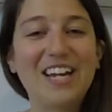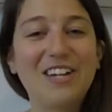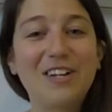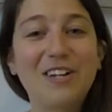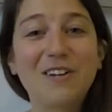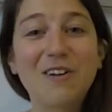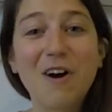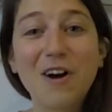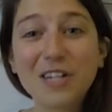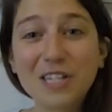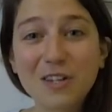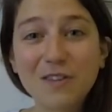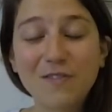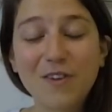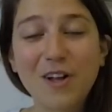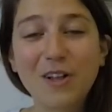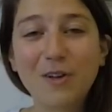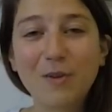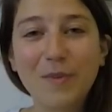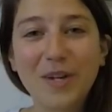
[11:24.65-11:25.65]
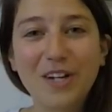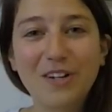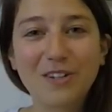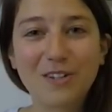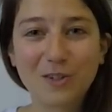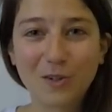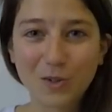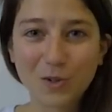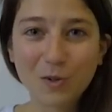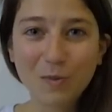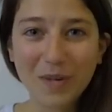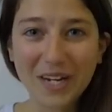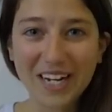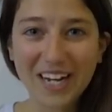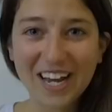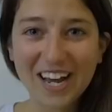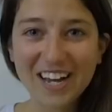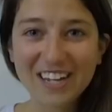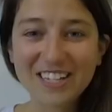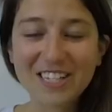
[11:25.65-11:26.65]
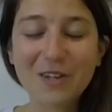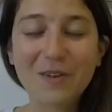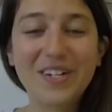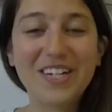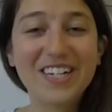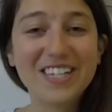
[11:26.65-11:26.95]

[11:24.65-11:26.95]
And you can also follow me on social media.